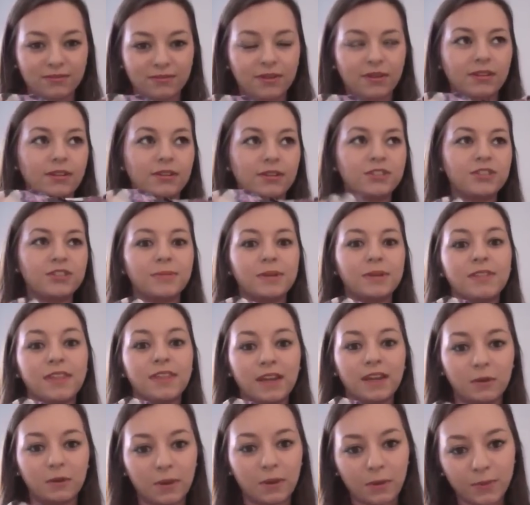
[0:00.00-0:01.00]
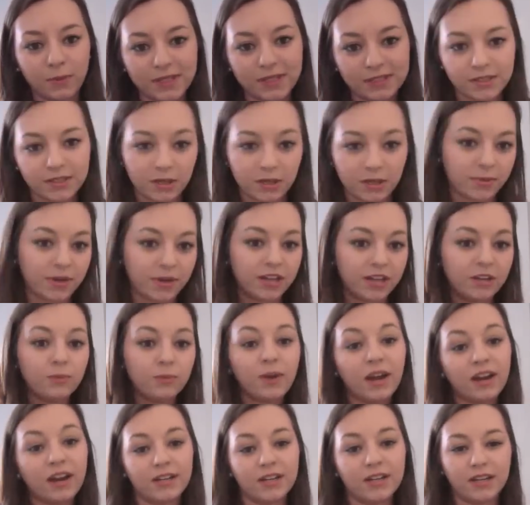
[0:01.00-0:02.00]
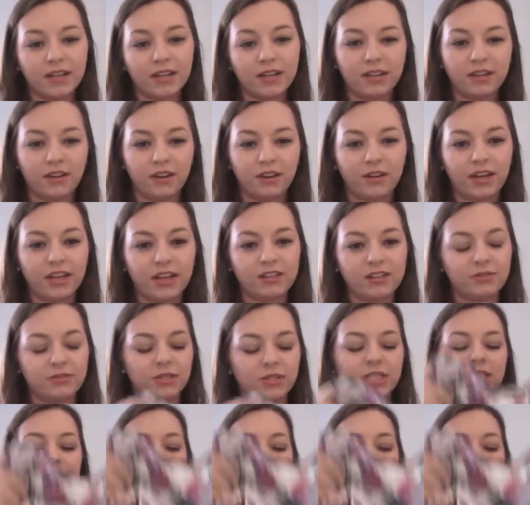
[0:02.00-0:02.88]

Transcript: I shouldn't be thinking about winter, but I can wear it, you know, later on in